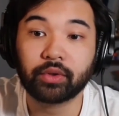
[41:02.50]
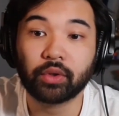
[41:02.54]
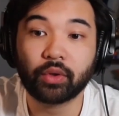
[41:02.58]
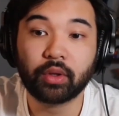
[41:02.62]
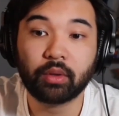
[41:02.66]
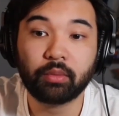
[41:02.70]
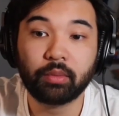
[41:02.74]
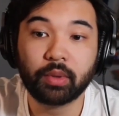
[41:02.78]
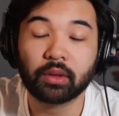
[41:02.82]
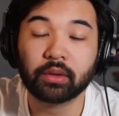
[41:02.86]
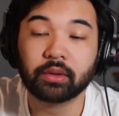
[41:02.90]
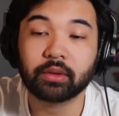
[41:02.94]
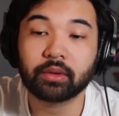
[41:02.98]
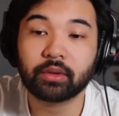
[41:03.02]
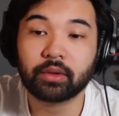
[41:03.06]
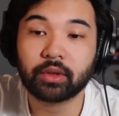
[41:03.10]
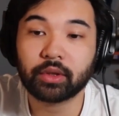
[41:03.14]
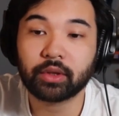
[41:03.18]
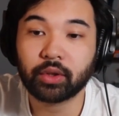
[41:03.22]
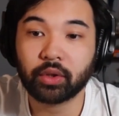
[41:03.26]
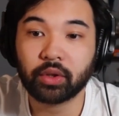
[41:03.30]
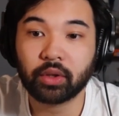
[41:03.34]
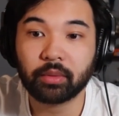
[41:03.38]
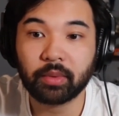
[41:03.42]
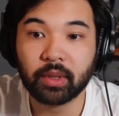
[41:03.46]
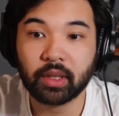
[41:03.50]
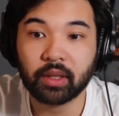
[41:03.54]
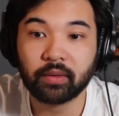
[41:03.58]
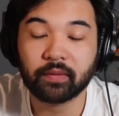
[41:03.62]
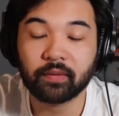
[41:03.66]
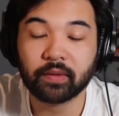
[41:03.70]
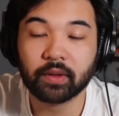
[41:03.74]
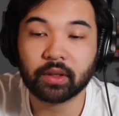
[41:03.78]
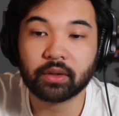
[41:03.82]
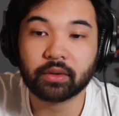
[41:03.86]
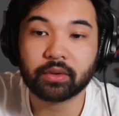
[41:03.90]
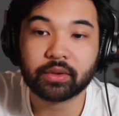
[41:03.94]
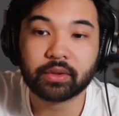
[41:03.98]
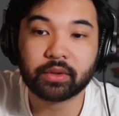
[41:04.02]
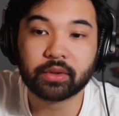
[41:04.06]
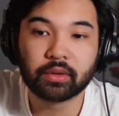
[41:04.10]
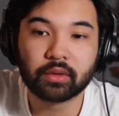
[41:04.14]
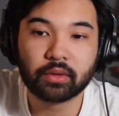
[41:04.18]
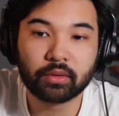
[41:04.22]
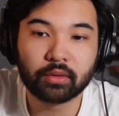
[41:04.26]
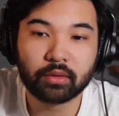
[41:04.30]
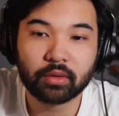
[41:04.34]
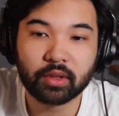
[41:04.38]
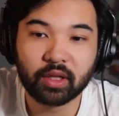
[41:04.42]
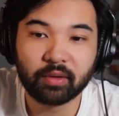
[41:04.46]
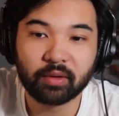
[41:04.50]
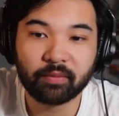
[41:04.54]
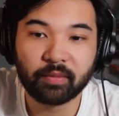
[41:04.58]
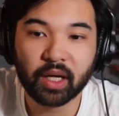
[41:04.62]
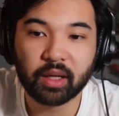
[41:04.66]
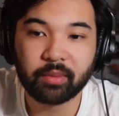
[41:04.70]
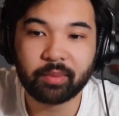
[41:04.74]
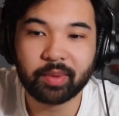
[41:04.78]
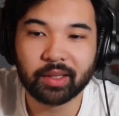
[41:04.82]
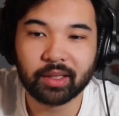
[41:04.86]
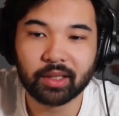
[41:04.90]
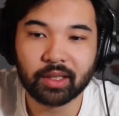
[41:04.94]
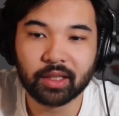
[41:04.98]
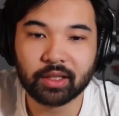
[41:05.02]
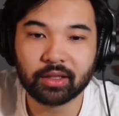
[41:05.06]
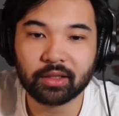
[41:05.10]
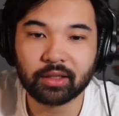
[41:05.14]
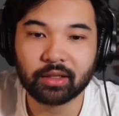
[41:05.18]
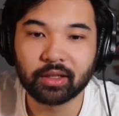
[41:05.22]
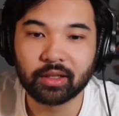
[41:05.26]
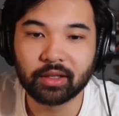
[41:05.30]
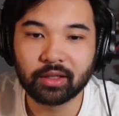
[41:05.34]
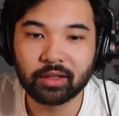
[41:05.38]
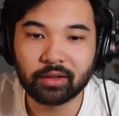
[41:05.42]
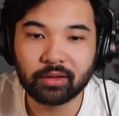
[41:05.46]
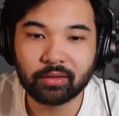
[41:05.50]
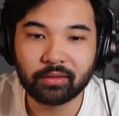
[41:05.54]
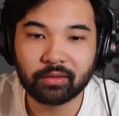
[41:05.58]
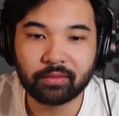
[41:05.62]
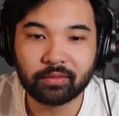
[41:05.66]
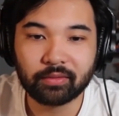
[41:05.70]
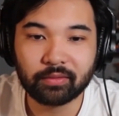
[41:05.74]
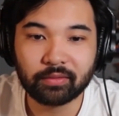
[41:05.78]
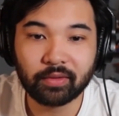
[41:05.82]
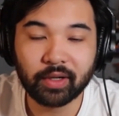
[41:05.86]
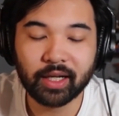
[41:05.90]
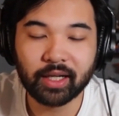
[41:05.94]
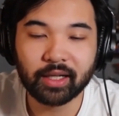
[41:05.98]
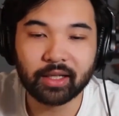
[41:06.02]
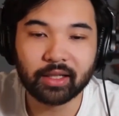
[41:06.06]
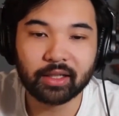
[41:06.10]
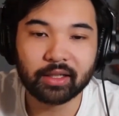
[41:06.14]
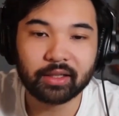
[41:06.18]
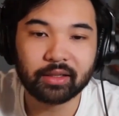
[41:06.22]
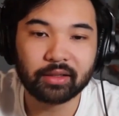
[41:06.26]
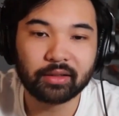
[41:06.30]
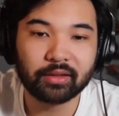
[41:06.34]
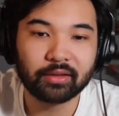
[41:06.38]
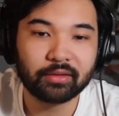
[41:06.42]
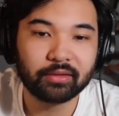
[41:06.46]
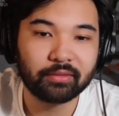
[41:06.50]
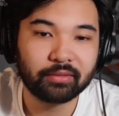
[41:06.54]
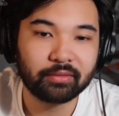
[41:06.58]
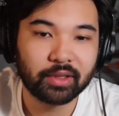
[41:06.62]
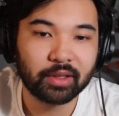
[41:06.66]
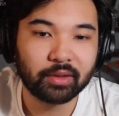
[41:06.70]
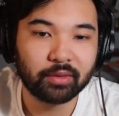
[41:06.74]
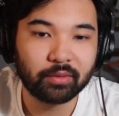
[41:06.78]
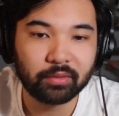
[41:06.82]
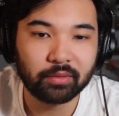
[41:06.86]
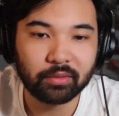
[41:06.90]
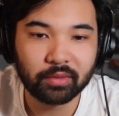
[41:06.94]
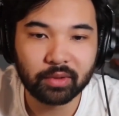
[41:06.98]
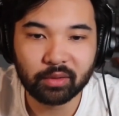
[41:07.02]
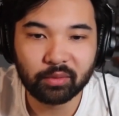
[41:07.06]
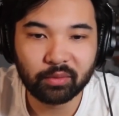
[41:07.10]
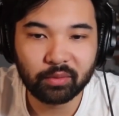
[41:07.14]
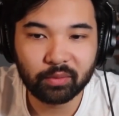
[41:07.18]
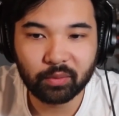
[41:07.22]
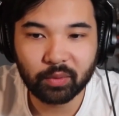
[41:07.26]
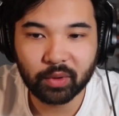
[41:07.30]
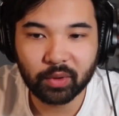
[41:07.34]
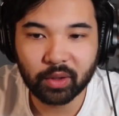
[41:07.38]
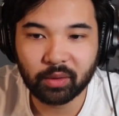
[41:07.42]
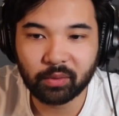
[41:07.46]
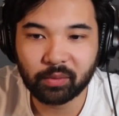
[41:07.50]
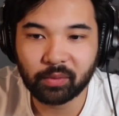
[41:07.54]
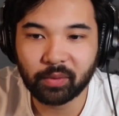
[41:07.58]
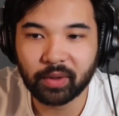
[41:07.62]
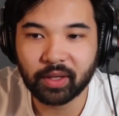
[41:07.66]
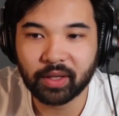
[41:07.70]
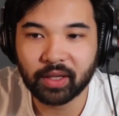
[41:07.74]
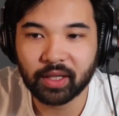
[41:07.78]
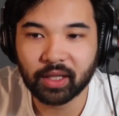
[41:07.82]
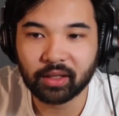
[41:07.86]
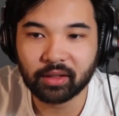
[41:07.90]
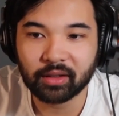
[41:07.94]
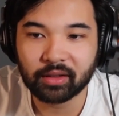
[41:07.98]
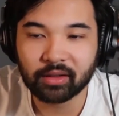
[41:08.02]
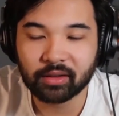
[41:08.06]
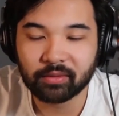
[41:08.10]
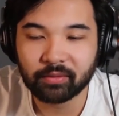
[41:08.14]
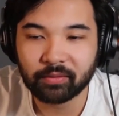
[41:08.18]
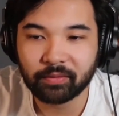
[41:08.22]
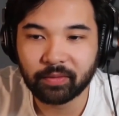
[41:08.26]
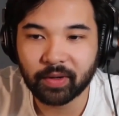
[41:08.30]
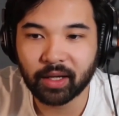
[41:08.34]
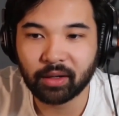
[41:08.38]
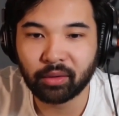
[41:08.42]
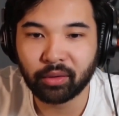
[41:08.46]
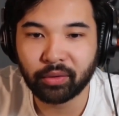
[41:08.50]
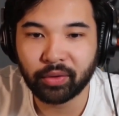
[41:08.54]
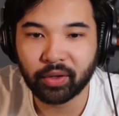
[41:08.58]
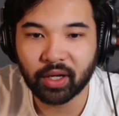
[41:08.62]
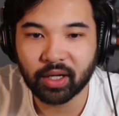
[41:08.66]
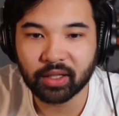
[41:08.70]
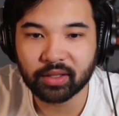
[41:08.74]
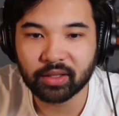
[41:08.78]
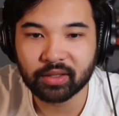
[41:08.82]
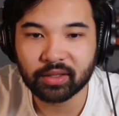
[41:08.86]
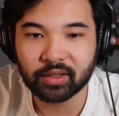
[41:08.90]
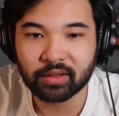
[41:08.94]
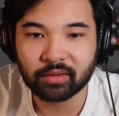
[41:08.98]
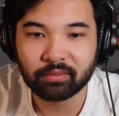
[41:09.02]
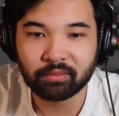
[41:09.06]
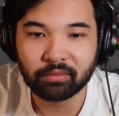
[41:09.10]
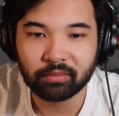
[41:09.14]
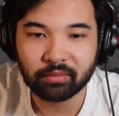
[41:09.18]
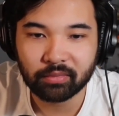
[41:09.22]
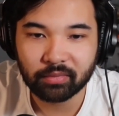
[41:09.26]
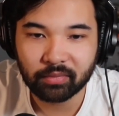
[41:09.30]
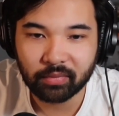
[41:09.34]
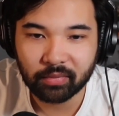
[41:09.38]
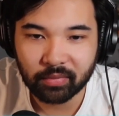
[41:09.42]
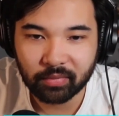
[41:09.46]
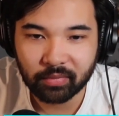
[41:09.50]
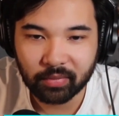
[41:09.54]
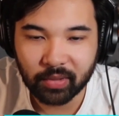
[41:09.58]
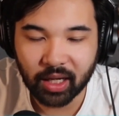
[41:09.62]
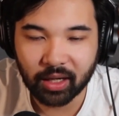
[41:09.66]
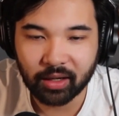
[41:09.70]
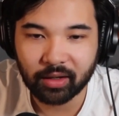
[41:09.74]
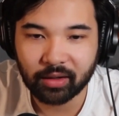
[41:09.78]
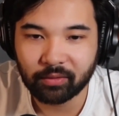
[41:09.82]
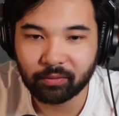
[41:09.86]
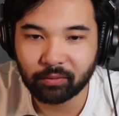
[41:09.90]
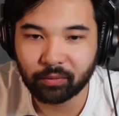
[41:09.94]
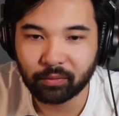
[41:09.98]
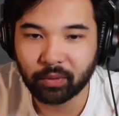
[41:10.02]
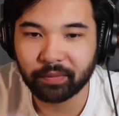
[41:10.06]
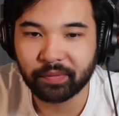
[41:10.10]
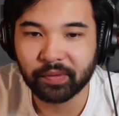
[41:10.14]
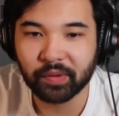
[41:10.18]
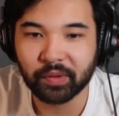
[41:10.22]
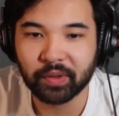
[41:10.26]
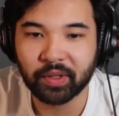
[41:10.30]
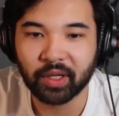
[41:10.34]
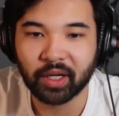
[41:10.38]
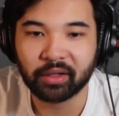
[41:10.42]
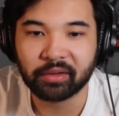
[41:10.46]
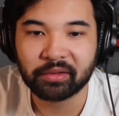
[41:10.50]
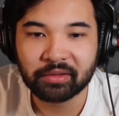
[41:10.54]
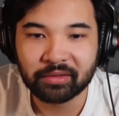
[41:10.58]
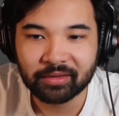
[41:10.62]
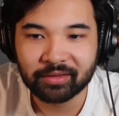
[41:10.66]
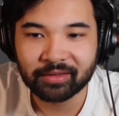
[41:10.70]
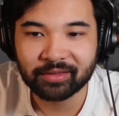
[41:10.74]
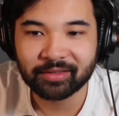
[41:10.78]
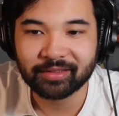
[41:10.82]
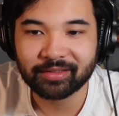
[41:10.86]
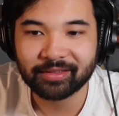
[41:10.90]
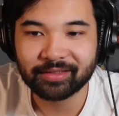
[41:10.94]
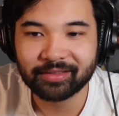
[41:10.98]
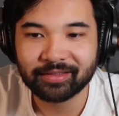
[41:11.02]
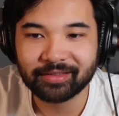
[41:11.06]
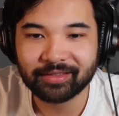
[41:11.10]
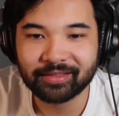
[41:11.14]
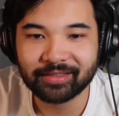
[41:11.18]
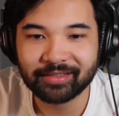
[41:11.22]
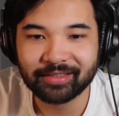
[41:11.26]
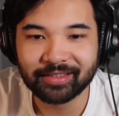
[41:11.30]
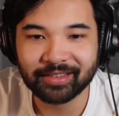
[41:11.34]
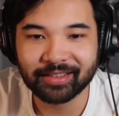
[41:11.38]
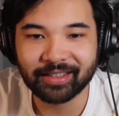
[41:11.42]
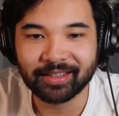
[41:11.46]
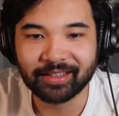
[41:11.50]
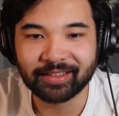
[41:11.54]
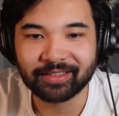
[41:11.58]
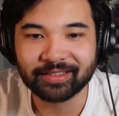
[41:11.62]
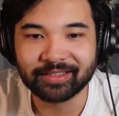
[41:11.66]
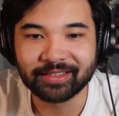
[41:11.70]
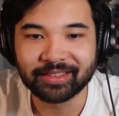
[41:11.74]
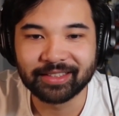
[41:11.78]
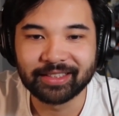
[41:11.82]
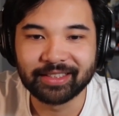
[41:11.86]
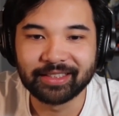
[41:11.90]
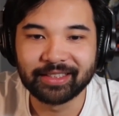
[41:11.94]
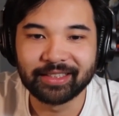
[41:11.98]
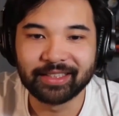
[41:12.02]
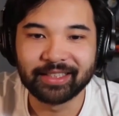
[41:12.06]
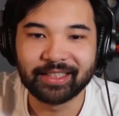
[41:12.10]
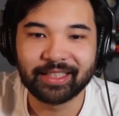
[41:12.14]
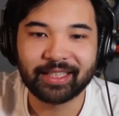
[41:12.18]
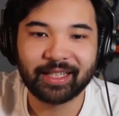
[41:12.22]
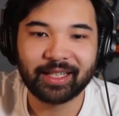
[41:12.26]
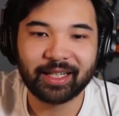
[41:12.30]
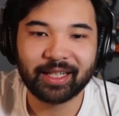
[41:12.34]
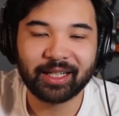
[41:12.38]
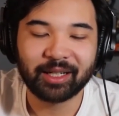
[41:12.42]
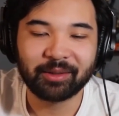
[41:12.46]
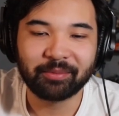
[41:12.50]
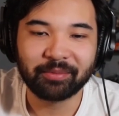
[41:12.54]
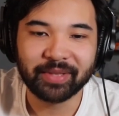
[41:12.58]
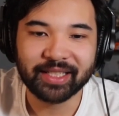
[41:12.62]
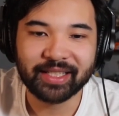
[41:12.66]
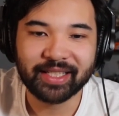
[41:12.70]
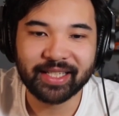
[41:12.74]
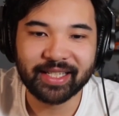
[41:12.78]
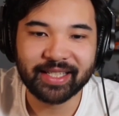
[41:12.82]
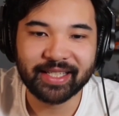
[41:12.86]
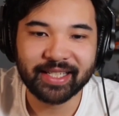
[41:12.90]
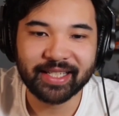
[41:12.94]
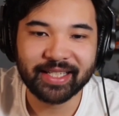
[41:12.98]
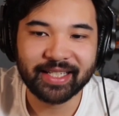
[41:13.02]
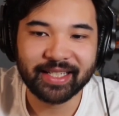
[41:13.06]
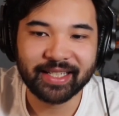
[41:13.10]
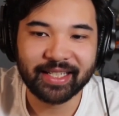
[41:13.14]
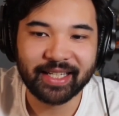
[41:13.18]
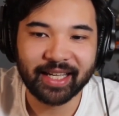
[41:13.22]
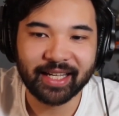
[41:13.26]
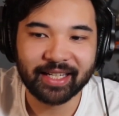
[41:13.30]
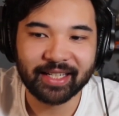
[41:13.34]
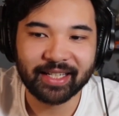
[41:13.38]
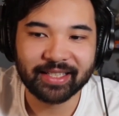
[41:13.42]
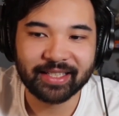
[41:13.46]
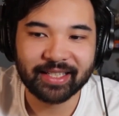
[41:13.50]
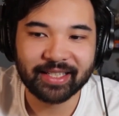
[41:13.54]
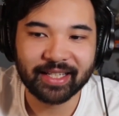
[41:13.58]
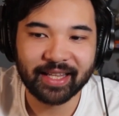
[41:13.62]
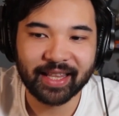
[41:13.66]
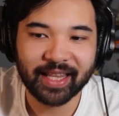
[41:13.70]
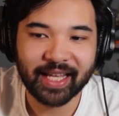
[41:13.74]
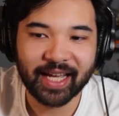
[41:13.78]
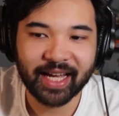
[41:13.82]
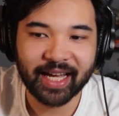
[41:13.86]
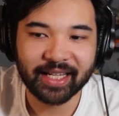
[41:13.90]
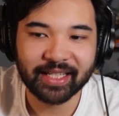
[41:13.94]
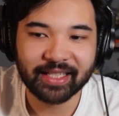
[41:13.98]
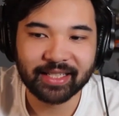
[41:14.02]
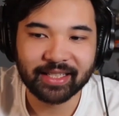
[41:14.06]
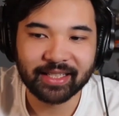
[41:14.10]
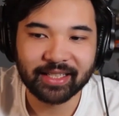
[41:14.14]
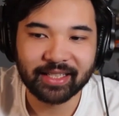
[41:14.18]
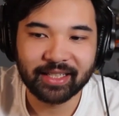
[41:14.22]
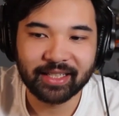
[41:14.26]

the build, show the minifigures, give my opinion, rate it, what do we think, final thoughts, review done. You know, it's easy to get into that